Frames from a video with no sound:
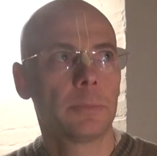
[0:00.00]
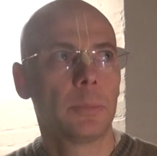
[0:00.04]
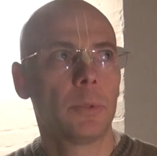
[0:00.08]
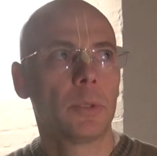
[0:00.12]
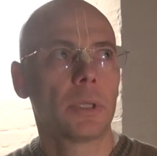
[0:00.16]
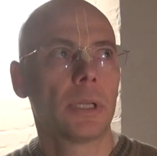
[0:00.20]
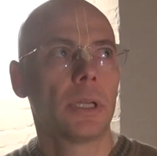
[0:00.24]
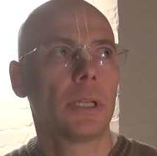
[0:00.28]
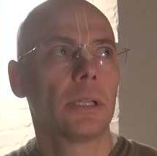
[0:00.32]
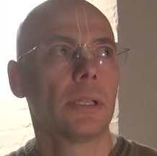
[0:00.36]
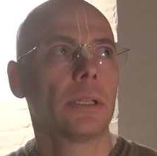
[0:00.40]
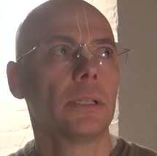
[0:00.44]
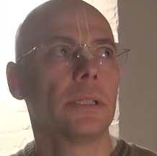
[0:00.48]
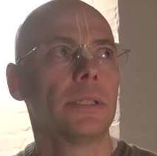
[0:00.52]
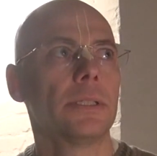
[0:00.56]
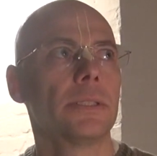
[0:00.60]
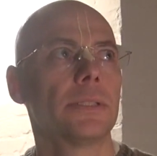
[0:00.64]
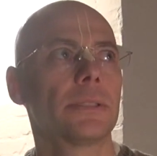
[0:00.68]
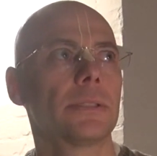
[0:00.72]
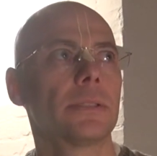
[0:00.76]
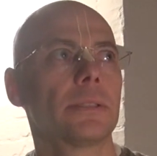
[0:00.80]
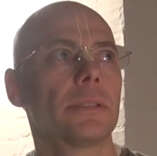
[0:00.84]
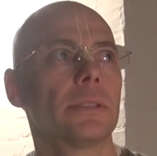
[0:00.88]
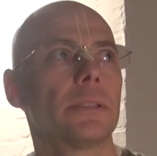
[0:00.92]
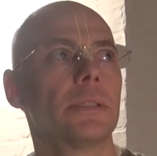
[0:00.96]
Purana
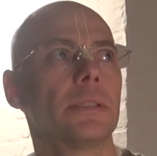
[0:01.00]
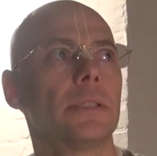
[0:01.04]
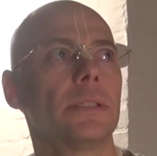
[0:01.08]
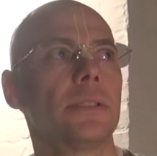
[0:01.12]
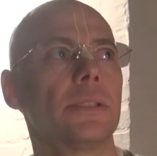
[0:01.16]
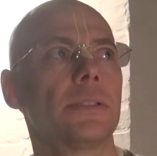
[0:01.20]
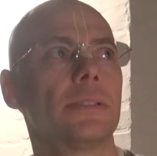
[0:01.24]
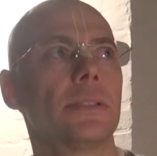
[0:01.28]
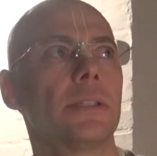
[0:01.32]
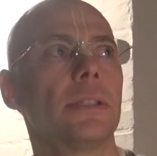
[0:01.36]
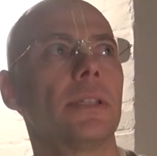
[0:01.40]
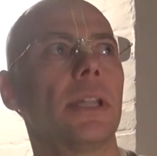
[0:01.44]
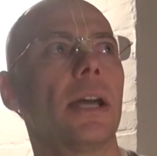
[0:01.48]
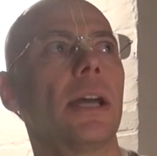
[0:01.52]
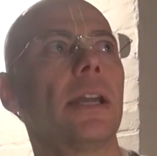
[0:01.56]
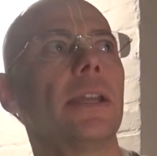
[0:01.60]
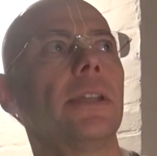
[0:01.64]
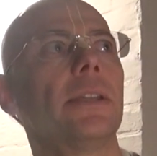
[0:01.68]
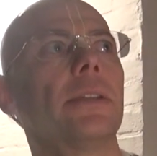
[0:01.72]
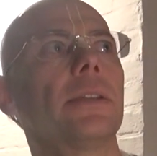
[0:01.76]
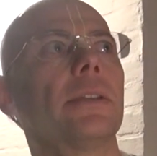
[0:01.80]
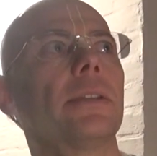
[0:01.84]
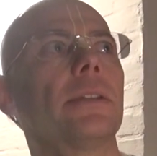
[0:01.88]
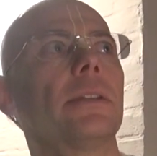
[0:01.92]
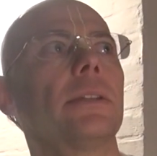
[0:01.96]
is the
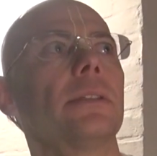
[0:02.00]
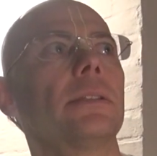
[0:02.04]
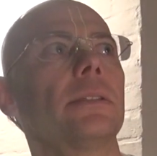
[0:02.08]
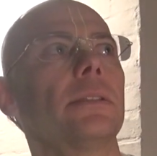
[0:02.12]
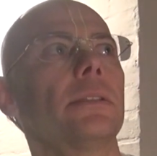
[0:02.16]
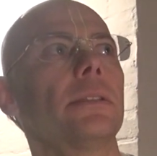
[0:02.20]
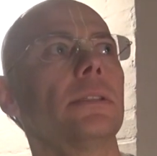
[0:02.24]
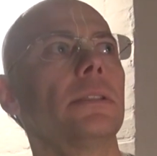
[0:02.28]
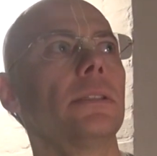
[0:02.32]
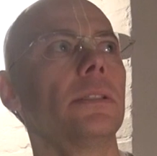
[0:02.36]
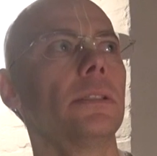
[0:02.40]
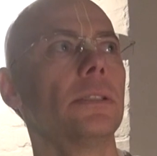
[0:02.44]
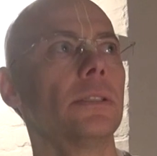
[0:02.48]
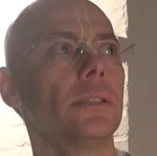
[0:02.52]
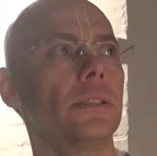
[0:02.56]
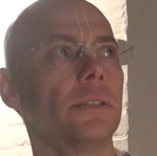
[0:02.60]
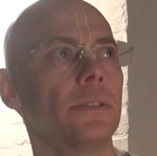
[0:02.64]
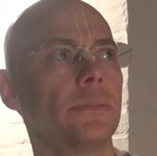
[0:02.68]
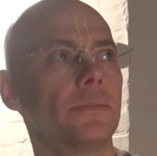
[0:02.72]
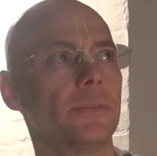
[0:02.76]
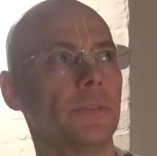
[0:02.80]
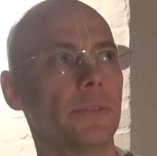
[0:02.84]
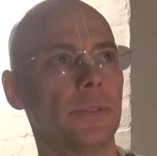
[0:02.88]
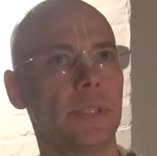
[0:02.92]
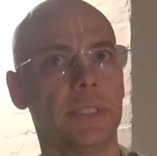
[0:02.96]
light
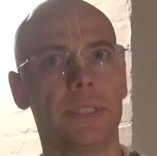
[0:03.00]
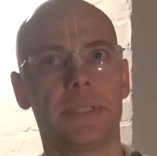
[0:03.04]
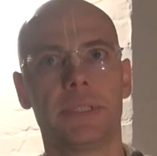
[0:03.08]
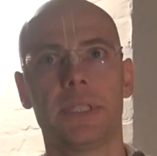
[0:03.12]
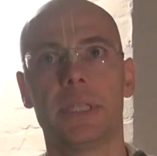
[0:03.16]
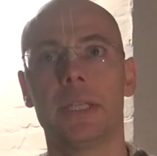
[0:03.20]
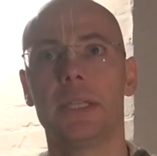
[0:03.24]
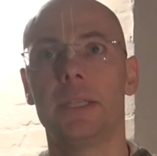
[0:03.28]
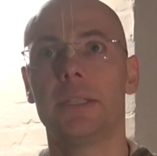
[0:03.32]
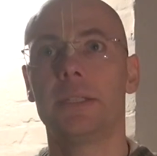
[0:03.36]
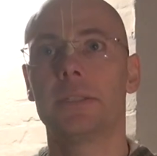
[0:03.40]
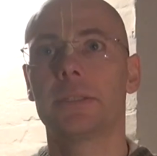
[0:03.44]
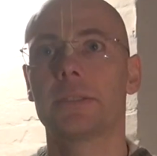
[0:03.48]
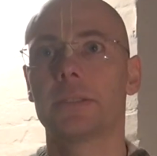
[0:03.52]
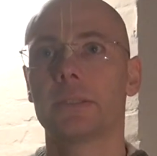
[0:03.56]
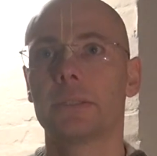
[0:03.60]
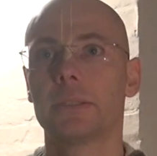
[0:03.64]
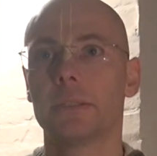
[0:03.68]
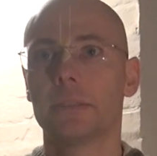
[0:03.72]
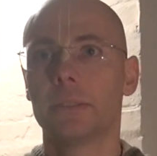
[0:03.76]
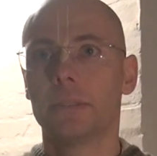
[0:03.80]
for this age.